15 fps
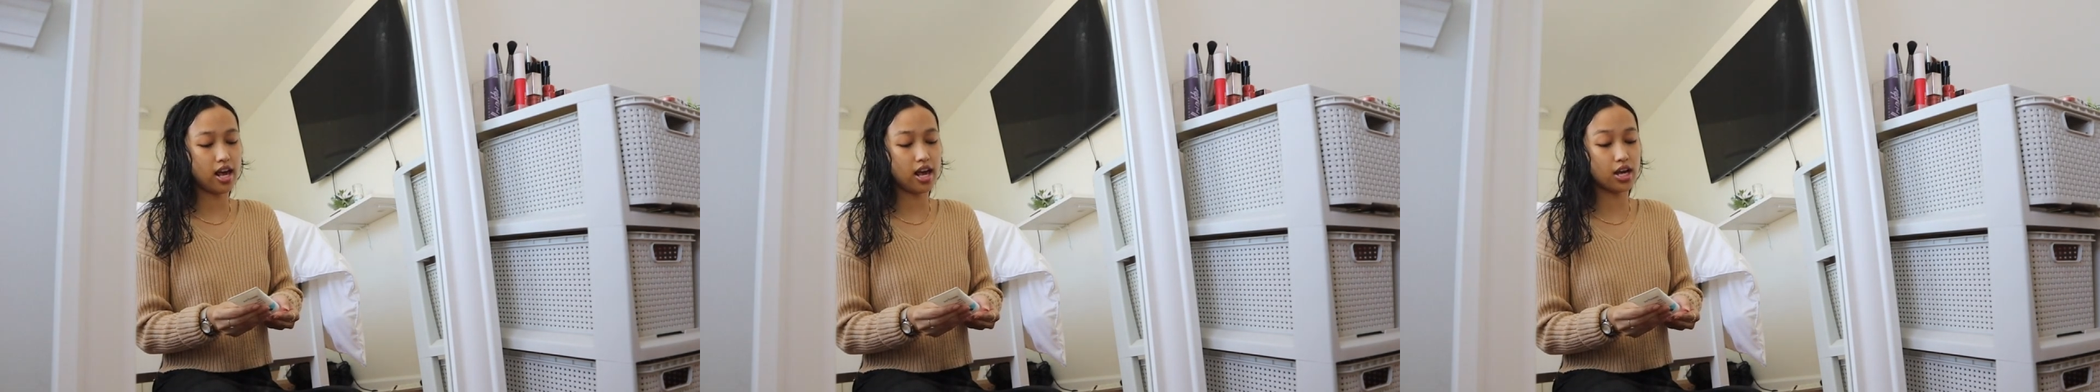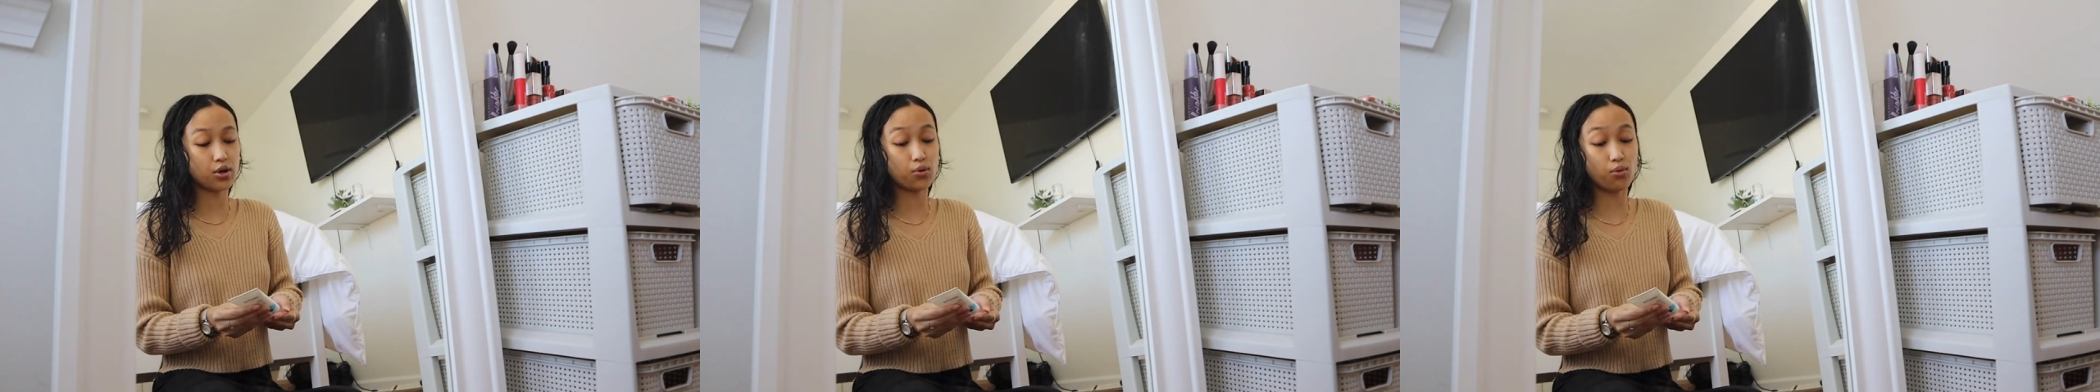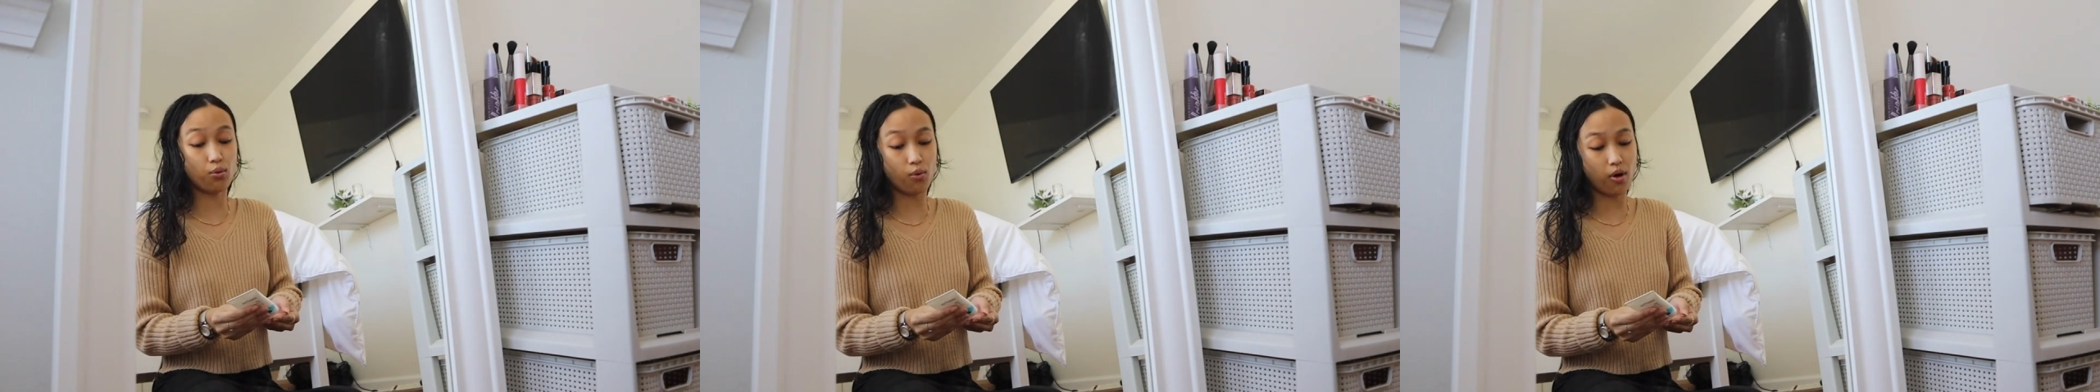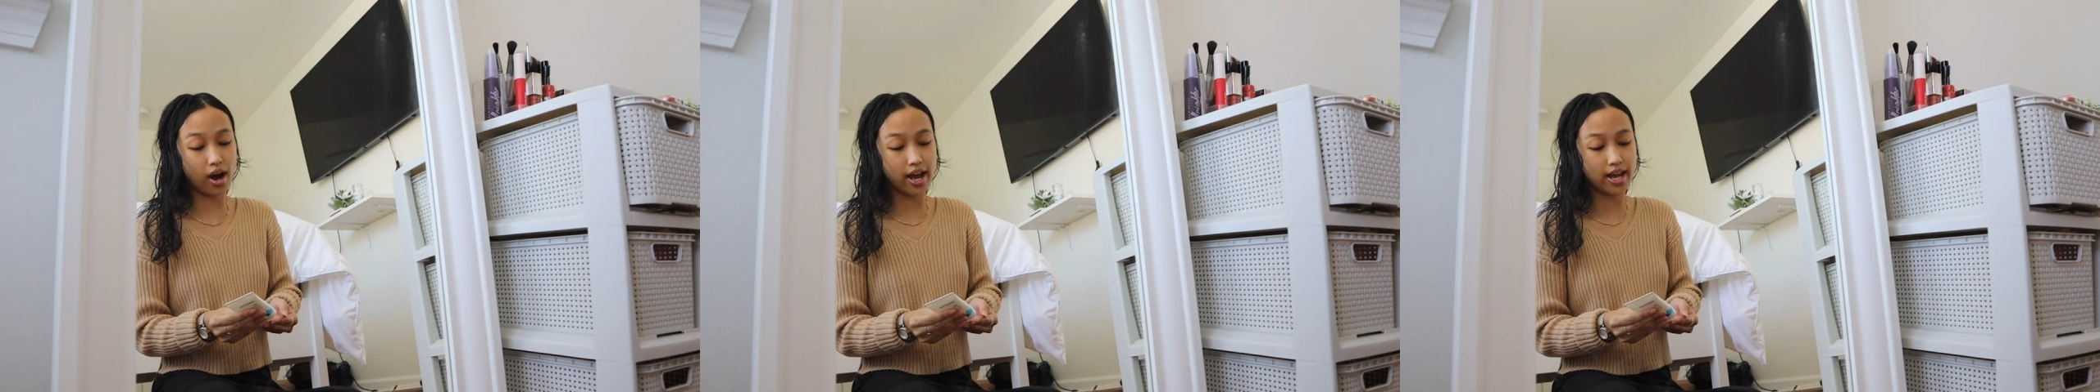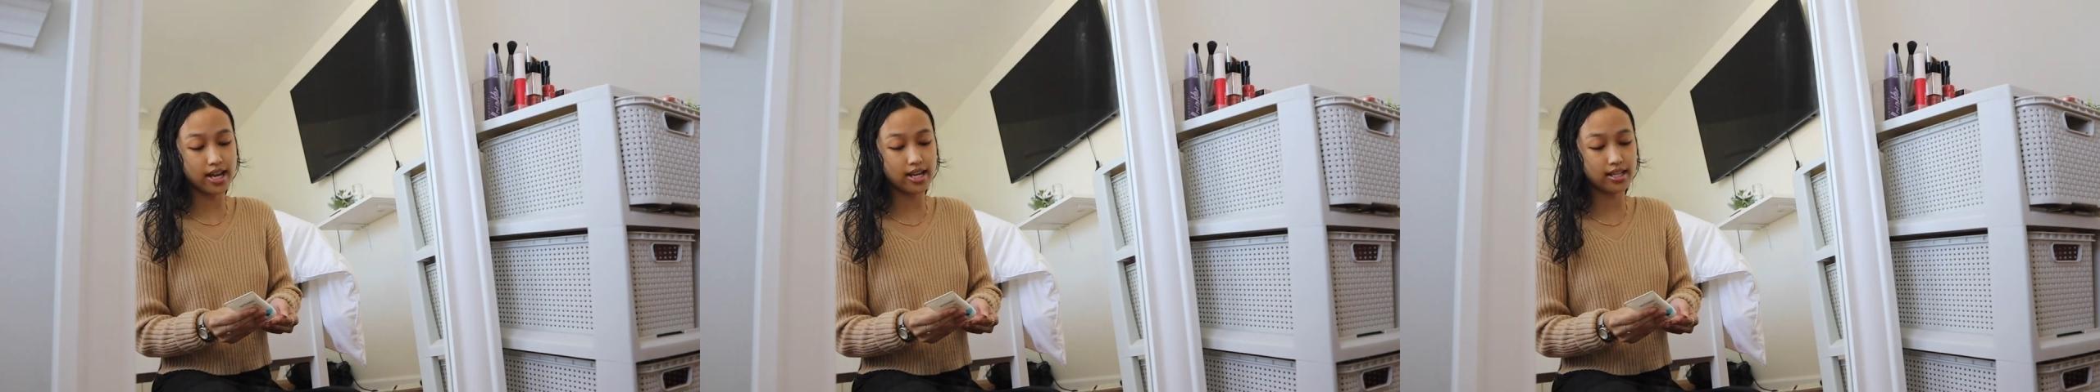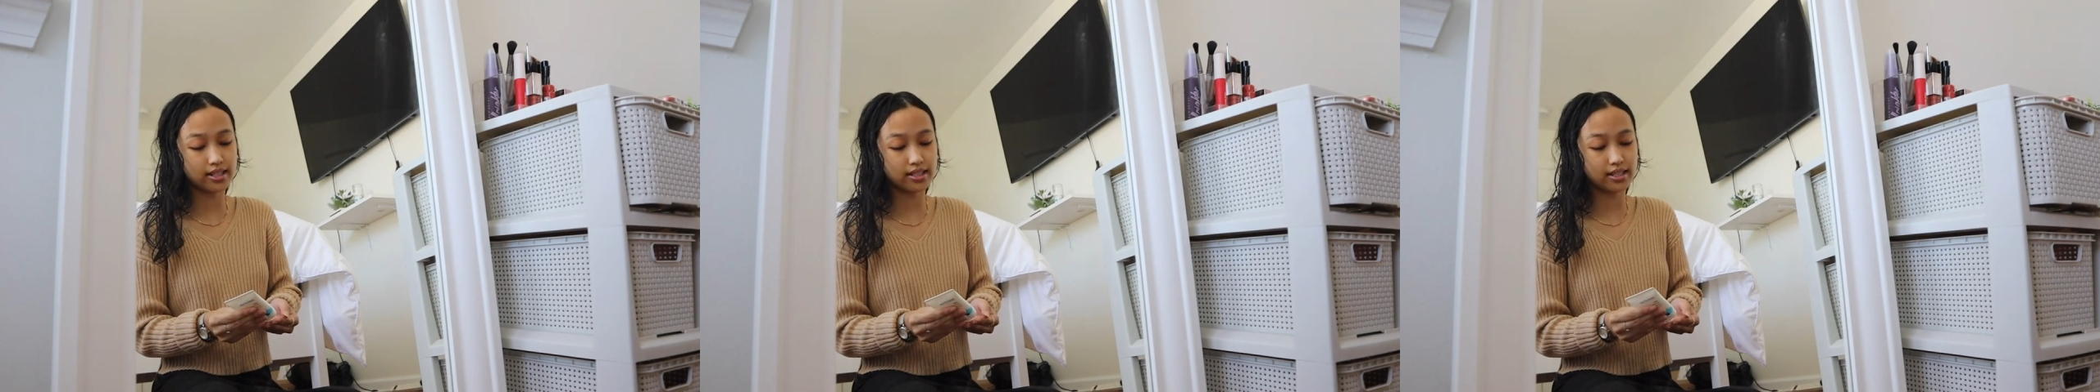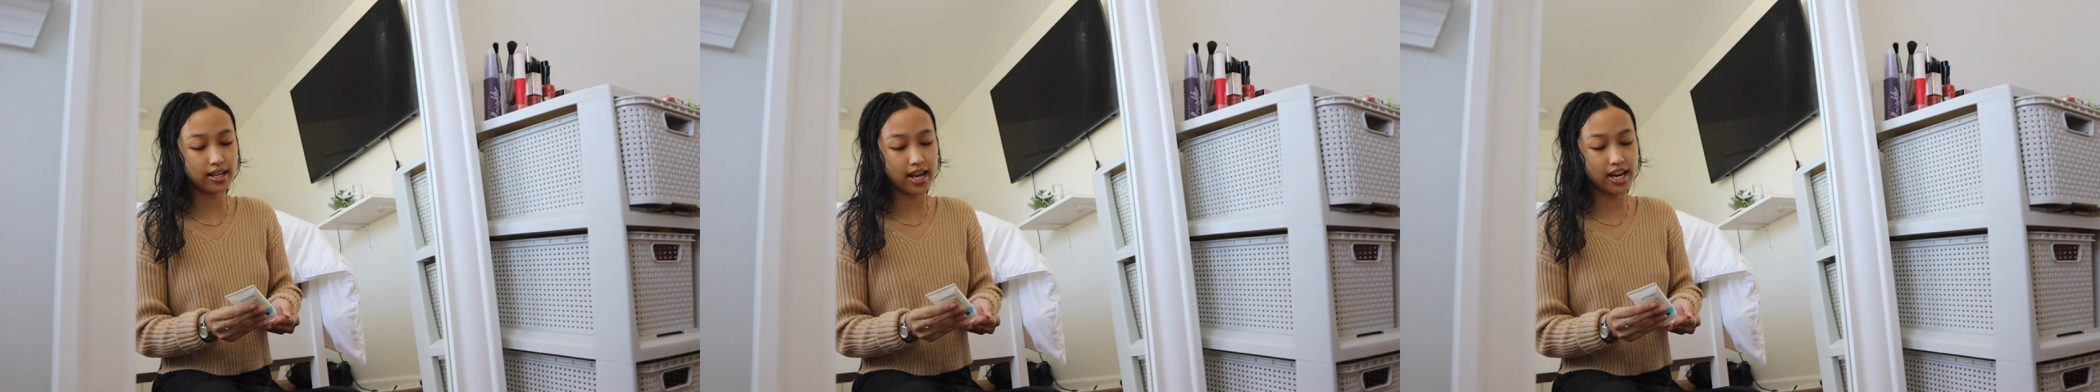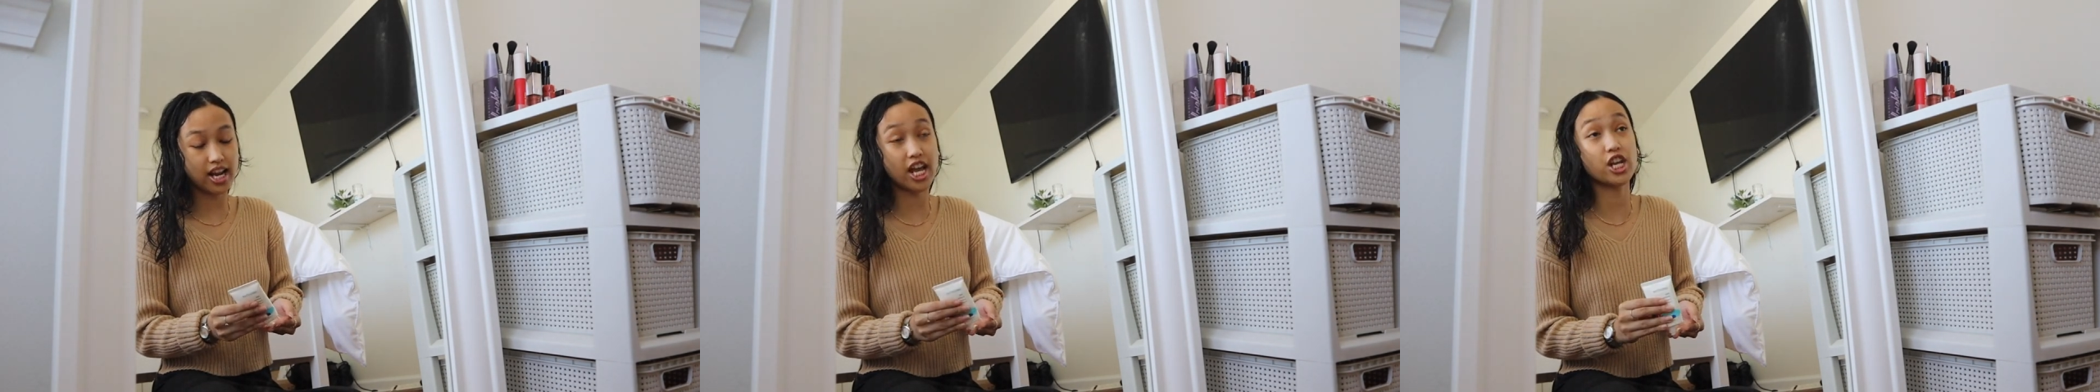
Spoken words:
a quiet and